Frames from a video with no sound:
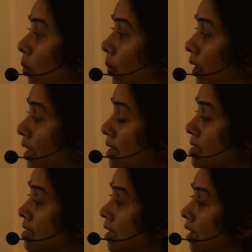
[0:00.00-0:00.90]

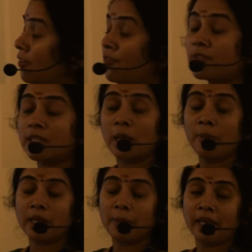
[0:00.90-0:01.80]
Whereas
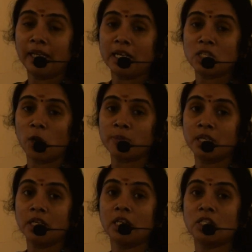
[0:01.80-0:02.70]
chemical
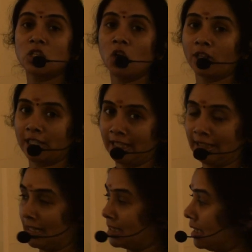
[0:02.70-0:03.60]
adsorption is not like
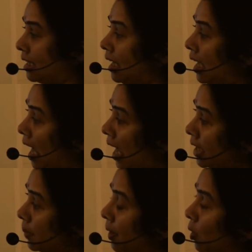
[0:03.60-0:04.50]
that.
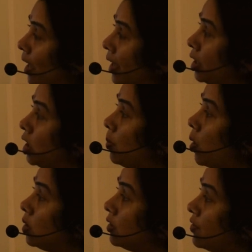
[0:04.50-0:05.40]
Another peculiarity
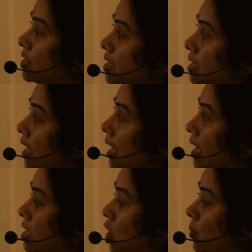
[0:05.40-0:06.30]
about physical
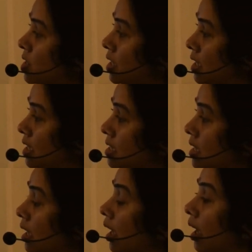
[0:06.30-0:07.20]
adsorption
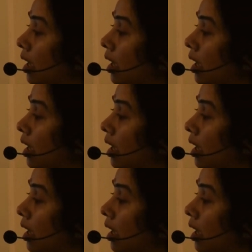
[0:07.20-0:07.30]
is